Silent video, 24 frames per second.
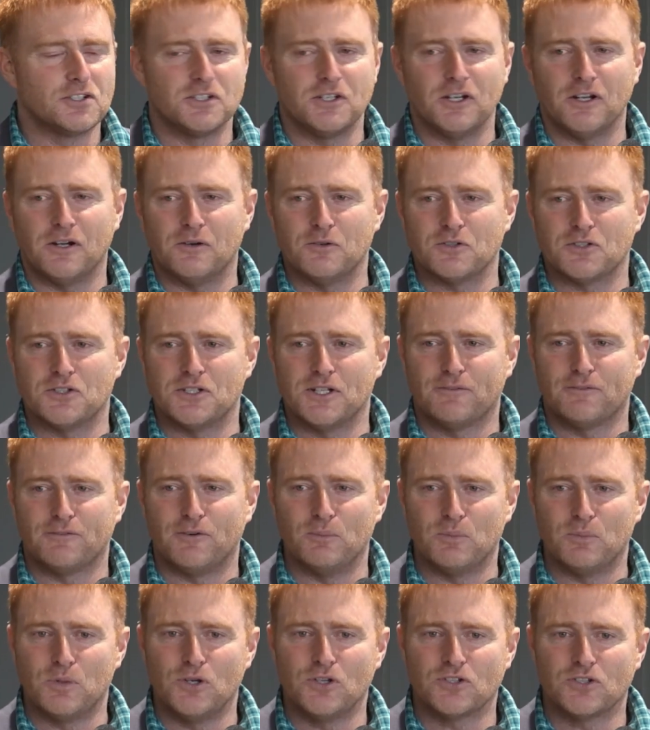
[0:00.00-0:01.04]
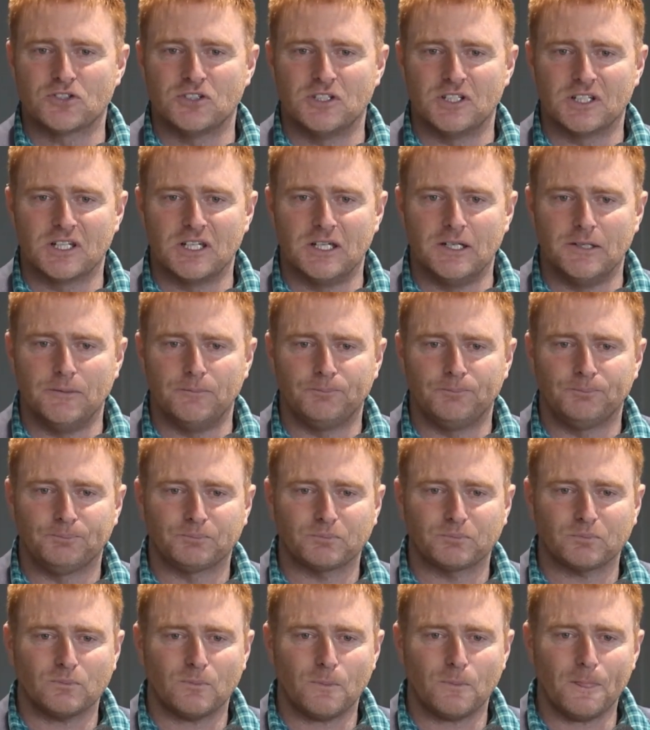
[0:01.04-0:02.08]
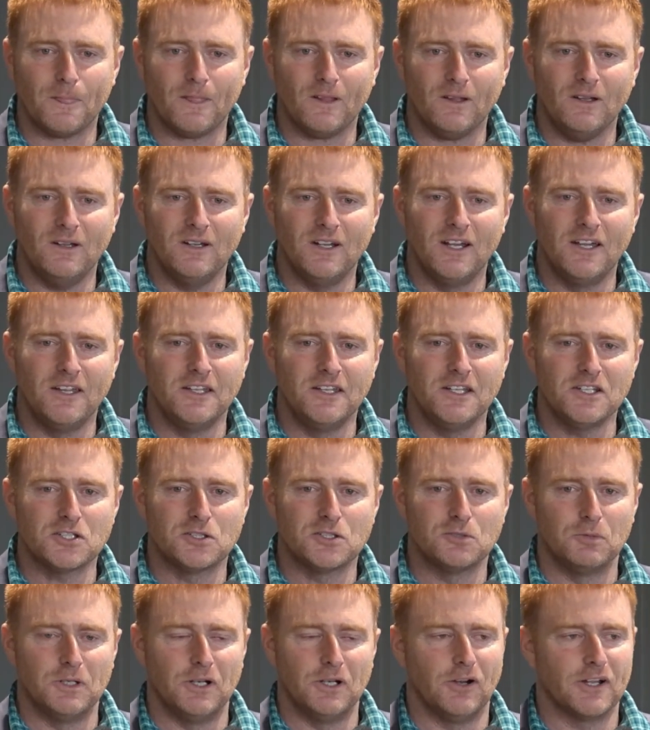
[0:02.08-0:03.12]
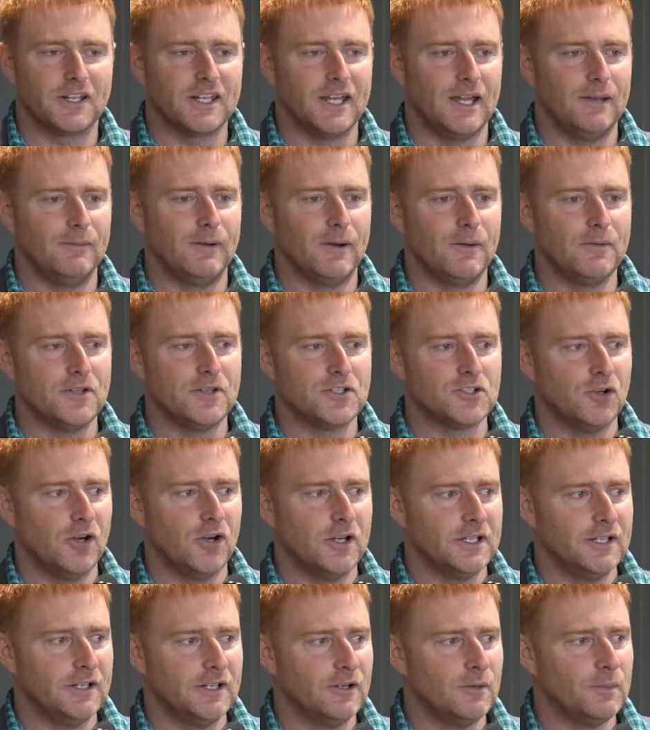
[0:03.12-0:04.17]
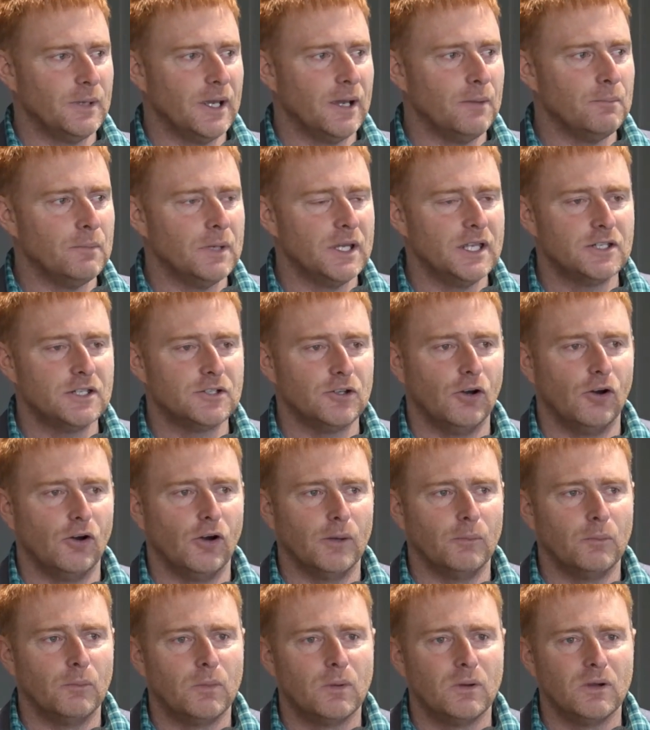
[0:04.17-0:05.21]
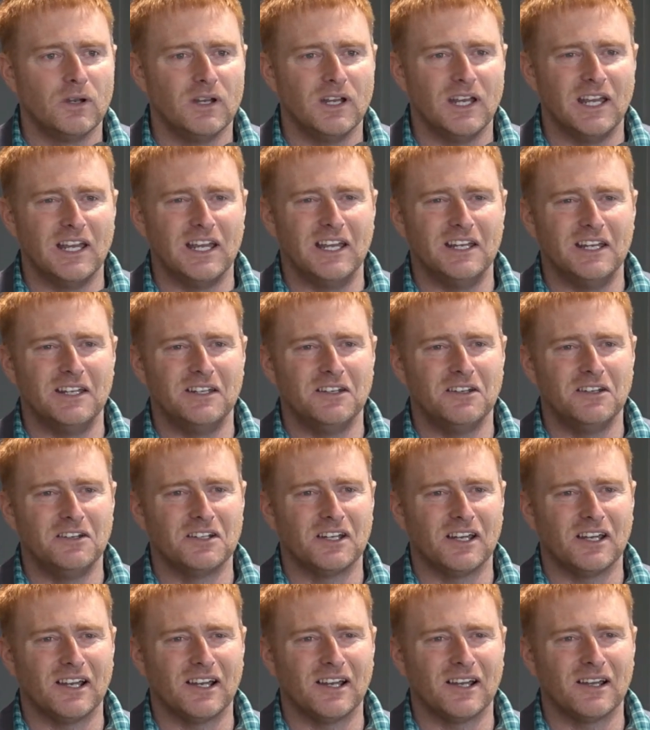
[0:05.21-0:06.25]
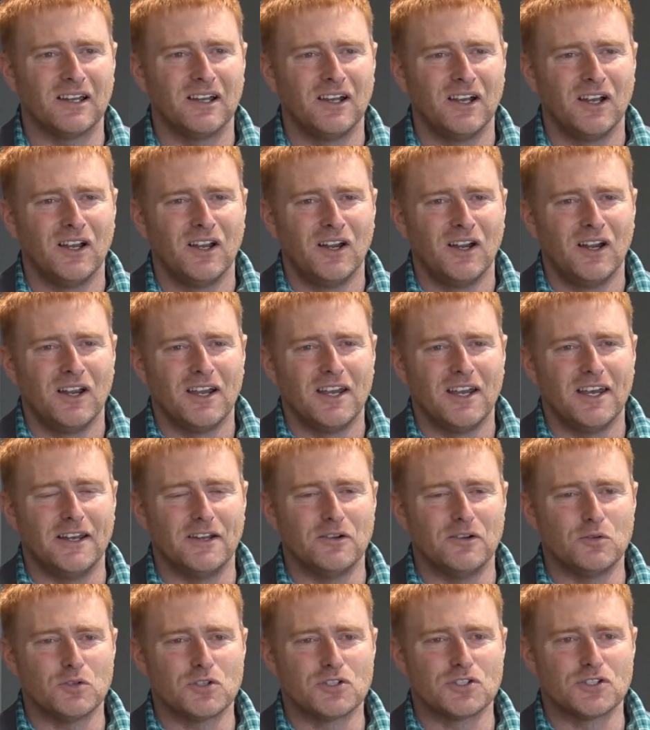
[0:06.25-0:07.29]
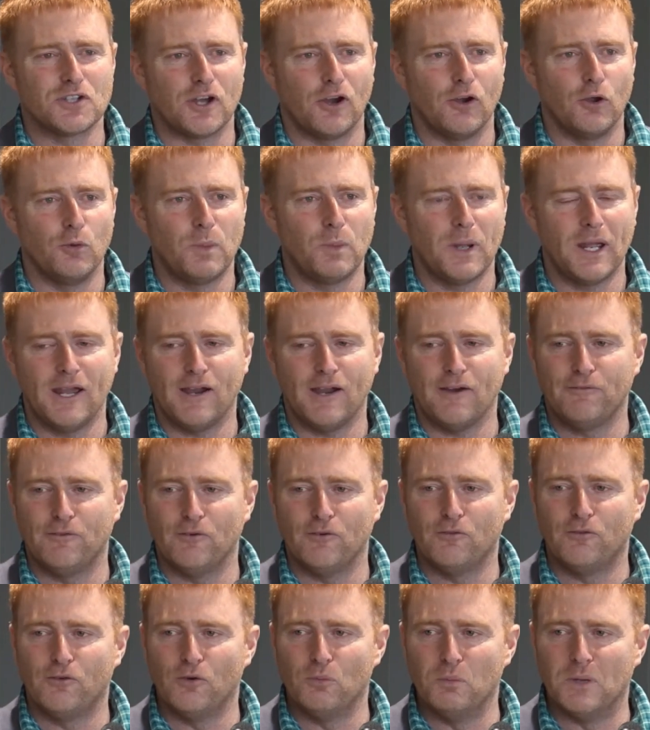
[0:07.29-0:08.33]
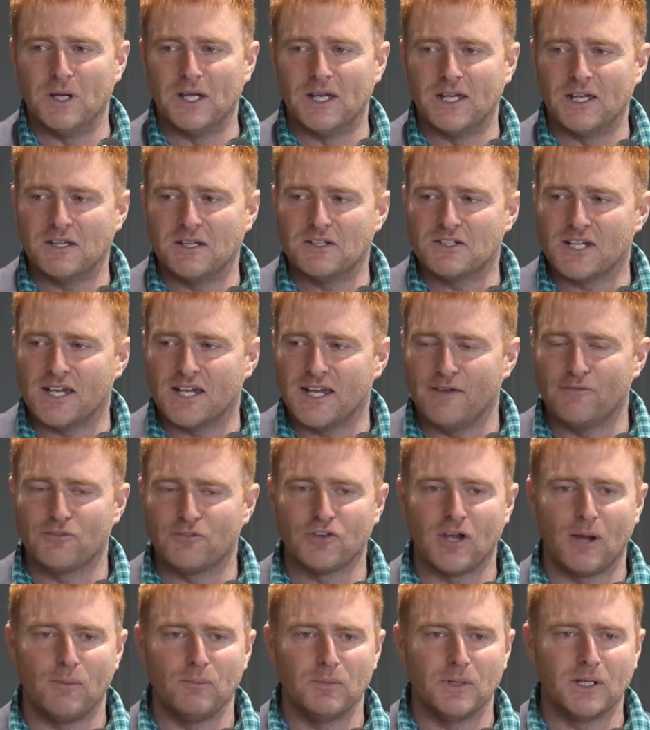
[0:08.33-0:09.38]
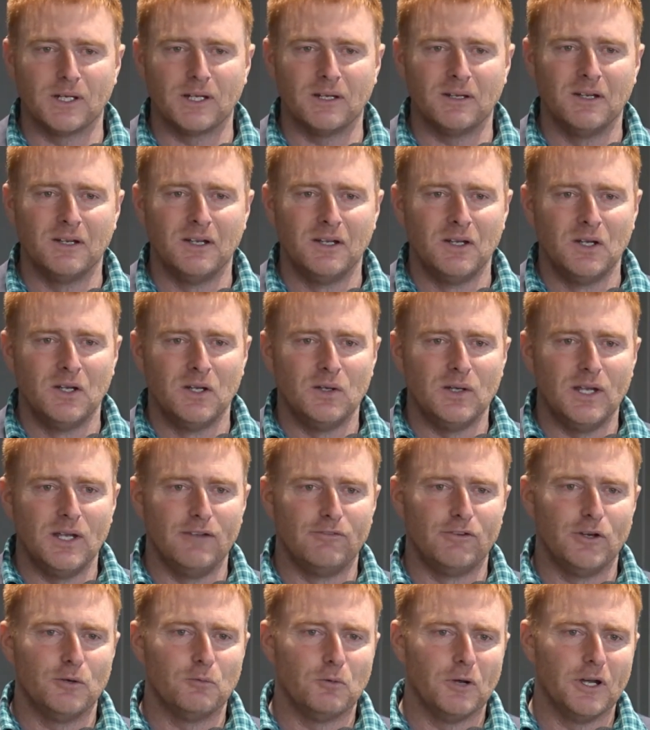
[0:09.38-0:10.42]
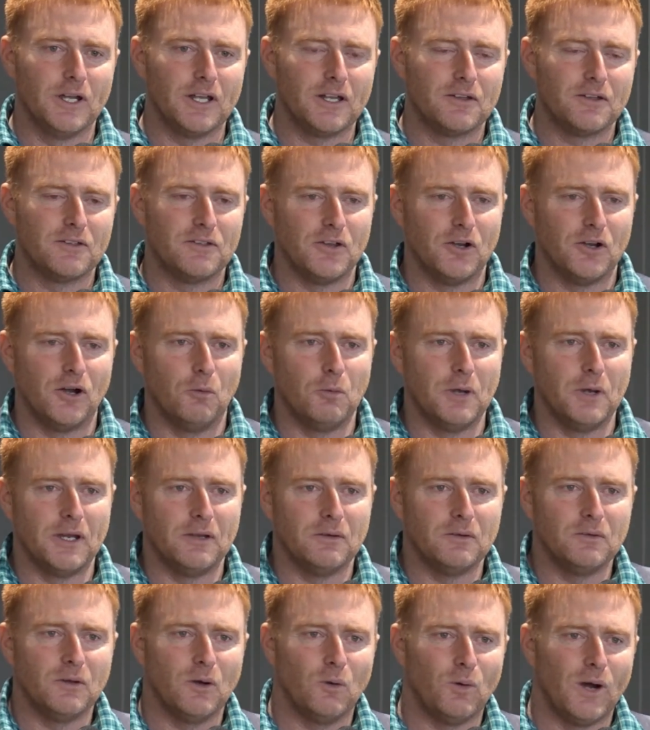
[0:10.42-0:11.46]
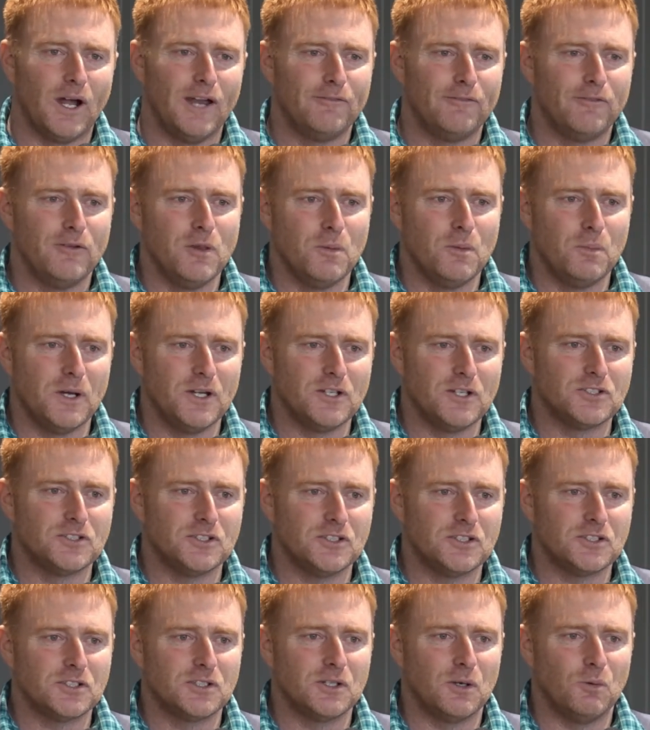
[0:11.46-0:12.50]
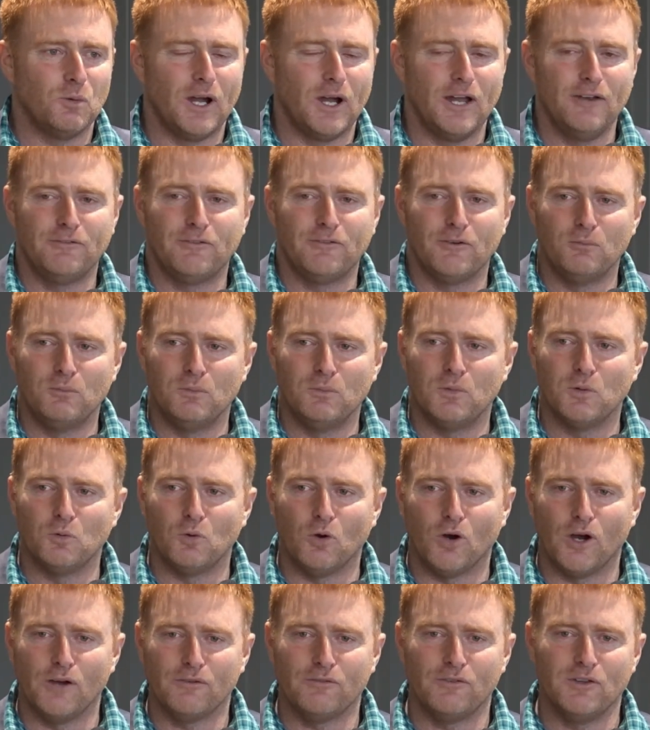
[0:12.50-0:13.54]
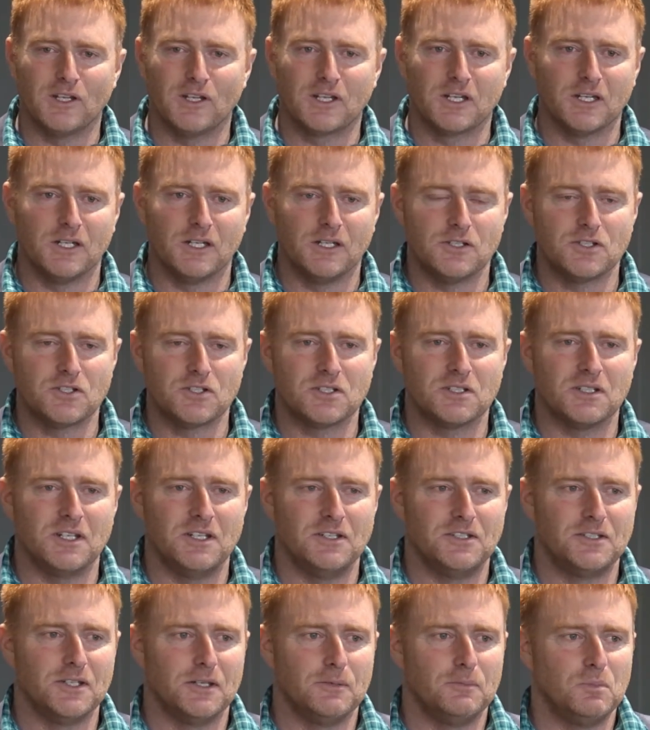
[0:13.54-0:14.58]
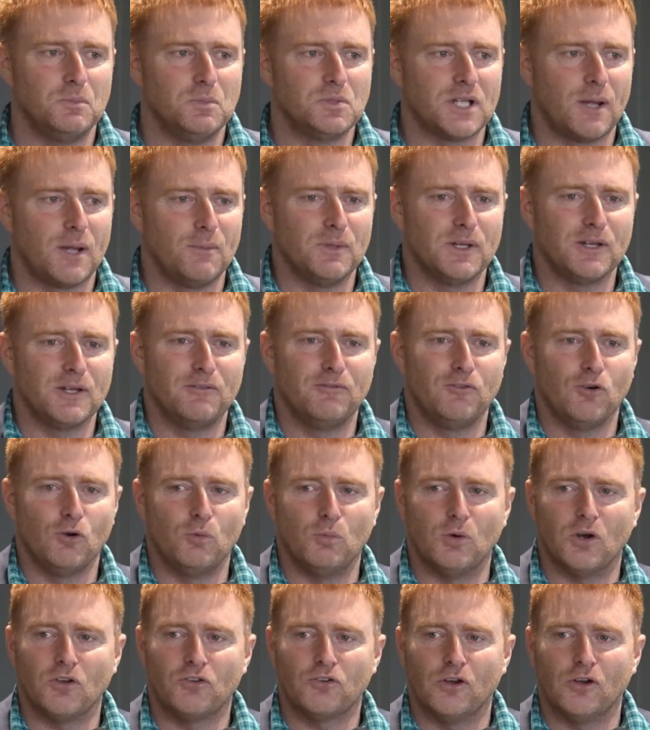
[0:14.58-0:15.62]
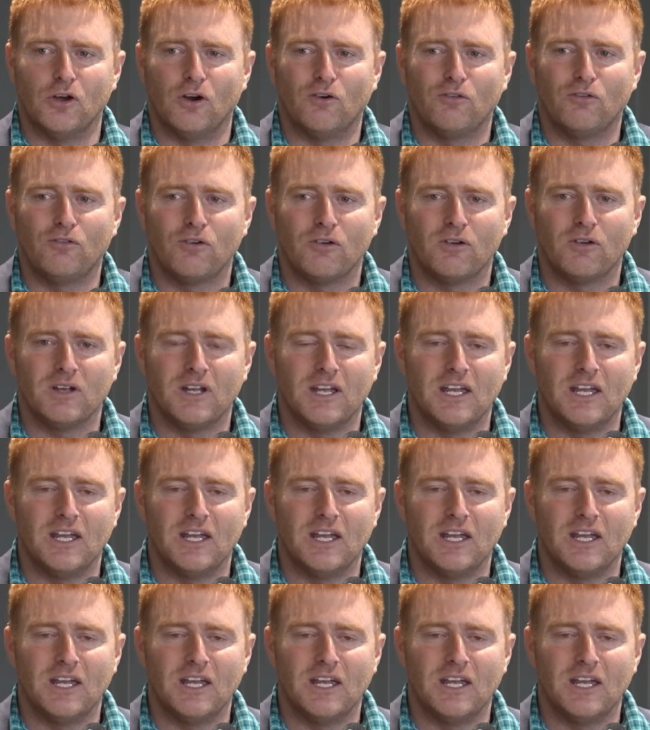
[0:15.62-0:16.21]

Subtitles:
that I was a different person again. And that's when I came up with this idea about me time, and it was so powerful for me to have something every week that I went away from the business, away from the wife and the kids, and did something for myself.